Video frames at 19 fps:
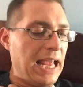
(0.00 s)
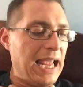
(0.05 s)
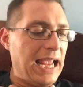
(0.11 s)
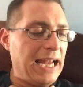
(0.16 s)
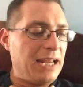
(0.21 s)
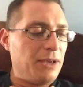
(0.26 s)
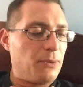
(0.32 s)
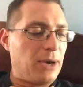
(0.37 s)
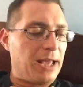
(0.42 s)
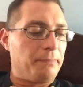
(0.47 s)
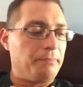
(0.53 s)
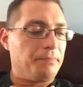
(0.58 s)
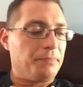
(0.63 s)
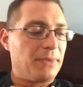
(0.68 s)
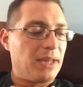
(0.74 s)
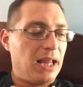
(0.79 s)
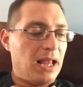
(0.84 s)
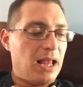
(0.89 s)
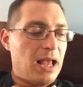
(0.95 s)
Anyway,
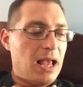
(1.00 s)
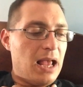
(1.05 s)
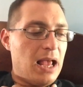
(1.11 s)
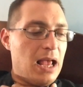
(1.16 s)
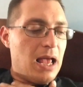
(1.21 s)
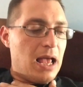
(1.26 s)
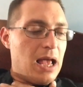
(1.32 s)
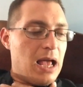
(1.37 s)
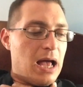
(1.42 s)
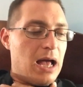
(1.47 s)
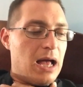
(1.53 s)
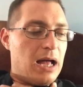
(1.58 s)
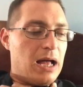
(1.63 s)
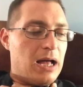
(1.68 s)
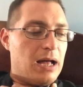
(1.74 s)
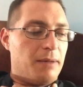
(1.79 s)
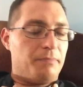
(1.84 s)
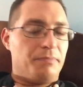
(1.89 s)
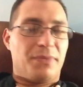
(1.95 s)

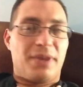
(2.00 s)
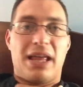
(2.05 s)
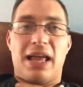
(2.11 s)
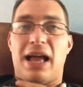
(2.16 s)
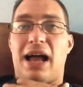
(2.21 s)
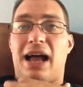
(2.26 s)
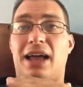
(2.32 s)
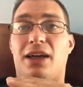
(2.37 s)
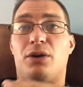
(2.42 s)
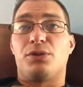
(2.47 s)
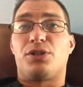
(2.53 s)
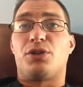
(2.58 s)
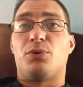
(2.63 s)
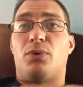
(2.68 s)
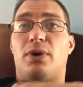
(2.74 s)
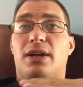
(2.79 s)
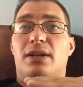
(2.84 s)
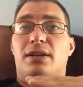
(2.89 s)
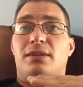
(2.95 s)
I also
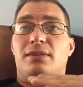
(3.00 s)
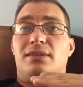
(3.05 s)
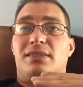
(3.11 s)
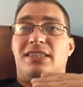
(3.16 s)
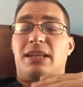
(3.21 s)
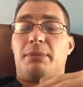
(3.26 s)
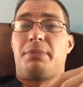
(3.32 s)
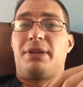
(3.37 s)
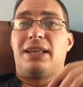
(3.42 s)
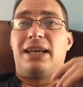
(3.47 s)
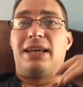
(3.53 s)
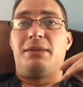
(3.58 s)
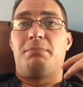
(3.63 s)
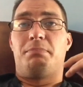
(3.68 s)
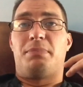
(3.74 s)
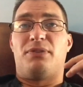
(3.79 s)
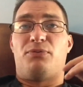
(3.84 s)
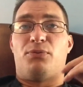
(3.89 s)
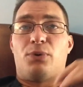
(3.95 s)
want to
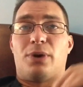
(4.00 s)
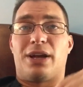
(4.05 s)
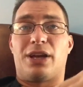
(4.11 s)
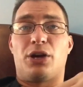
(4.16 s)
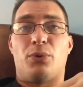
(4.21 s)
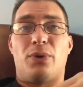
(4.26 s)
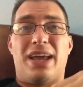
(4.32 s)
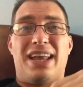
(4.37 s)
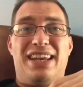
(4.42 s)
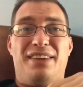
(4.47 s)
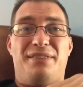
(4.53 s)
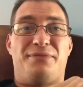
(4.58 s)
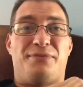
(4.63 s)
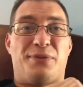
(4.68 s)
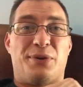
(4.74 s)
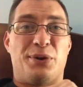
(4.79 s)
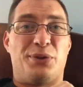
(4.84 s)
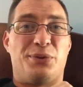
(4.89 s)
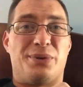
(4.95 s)
stipulate before I go any
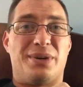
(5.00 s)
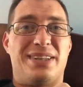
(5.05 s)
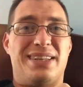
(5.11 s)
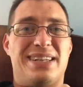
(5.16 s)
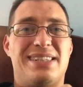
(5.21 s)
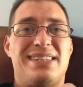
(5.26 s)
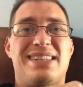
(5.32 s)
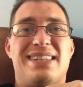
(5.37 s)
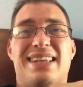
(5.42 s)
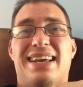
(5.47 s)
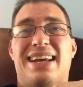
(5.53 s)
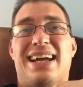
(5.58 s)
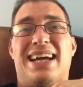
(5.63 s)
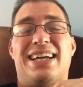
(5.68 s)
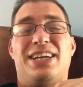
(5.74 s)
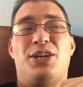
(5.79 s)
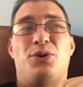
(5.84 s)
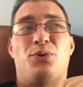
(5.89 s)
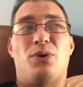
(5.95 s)
further in this that
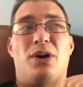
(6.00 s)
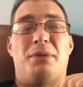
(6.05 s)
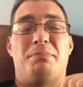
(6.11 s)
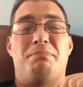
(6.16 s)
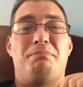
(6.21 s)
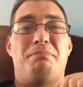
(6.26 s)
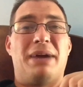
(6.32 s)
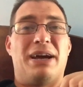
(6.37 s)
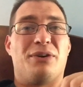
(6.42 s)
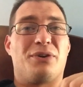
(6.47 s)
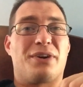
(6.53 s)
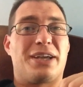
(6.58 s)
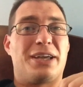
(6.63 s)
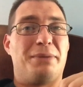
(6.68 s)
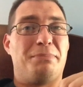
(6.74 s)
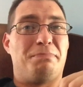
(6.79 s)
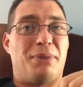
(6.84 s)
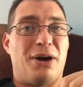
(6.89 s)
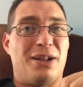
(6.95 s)
I know
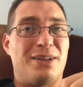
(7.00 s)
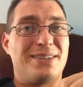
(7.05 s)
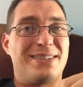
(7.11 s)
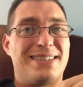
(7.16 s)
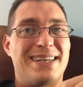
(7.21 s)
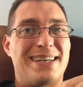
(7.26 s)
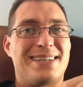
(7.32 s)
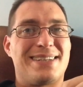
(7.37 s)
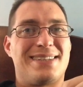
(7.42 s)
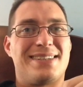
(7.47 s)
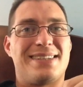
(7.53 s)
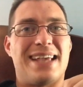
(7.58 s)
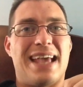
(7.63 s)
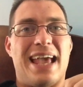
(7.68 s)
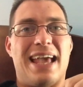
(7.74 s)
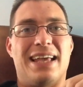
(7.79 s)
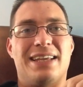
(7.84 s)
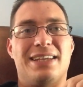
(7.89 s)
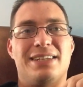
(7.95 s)
American politics
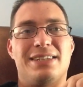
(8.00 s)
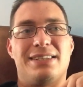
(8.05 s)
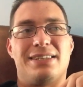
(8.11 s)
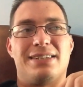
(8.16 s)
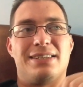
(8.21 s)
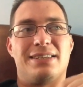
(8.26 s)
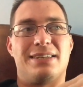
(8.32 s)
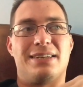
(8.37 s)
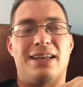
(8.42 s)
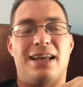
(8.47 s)
and